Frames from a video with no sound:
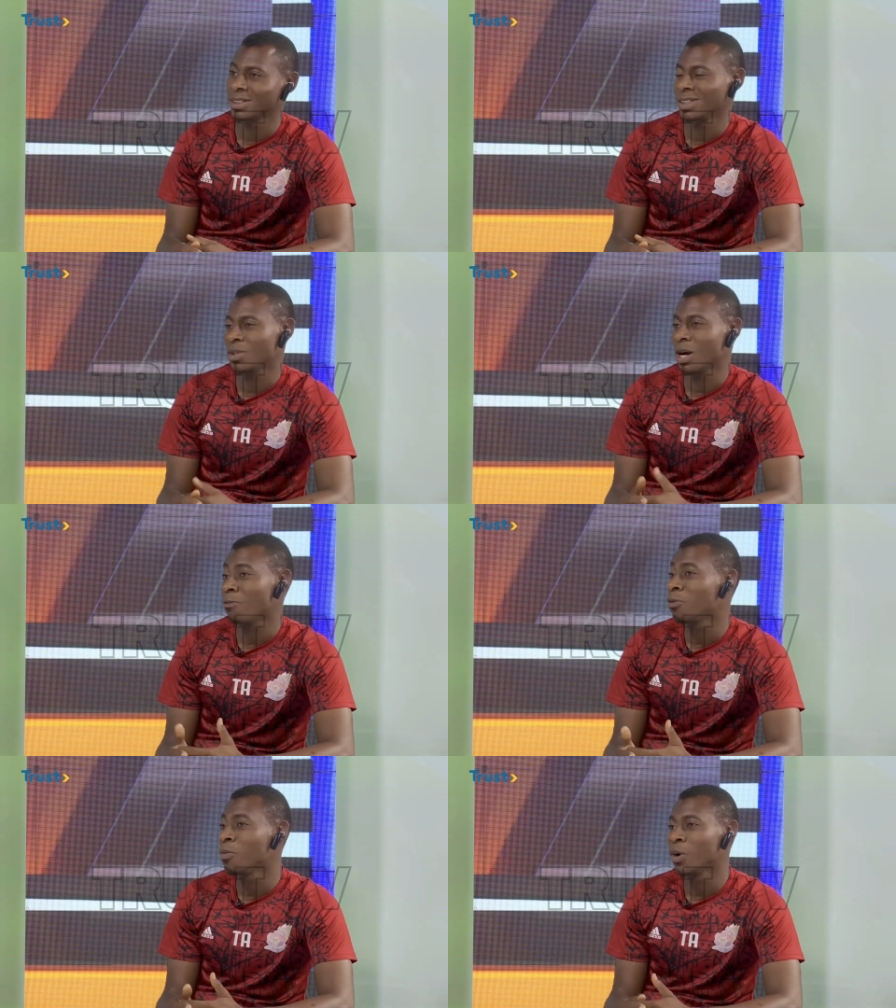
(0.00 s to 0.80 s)
you know, our
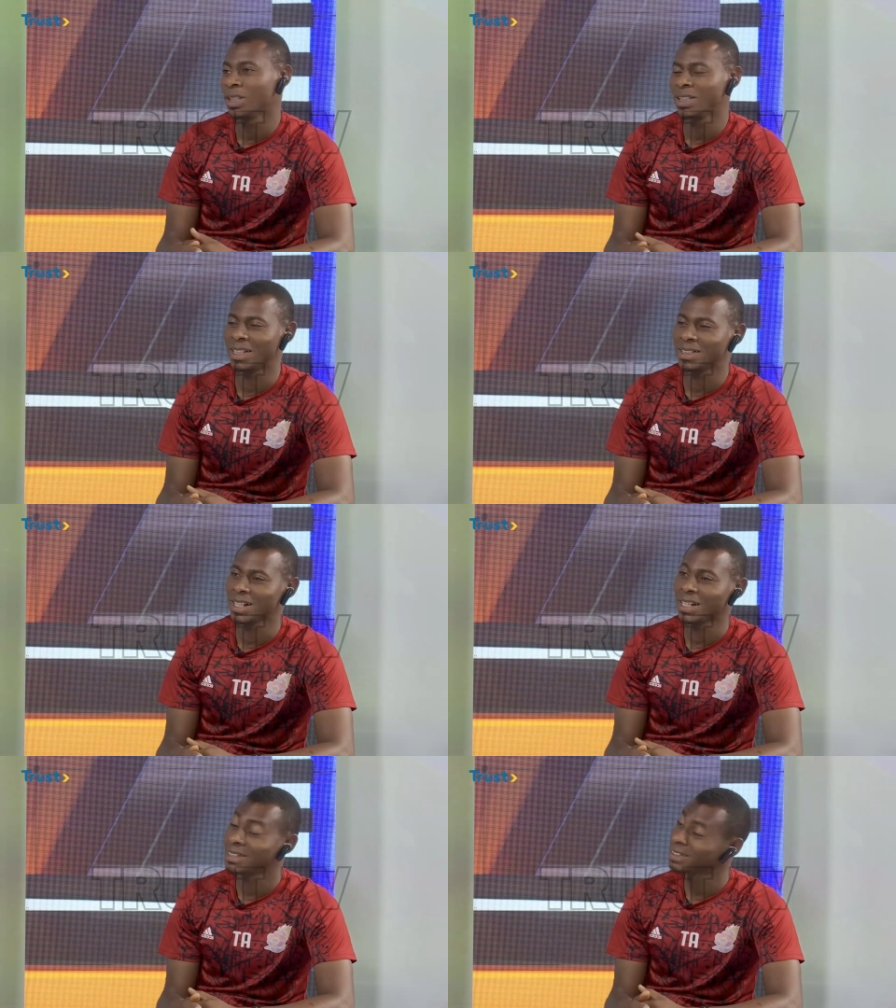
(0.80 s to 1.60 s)
football in
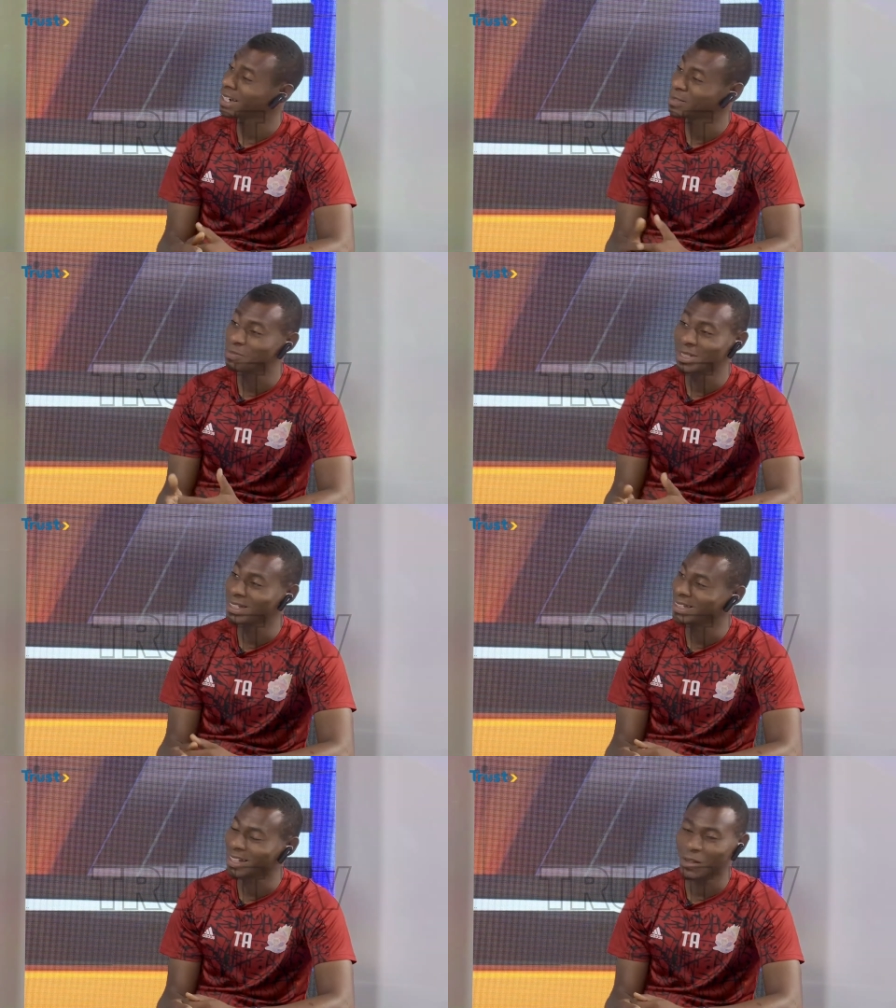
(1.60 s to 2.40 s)
Nigeria, this has been a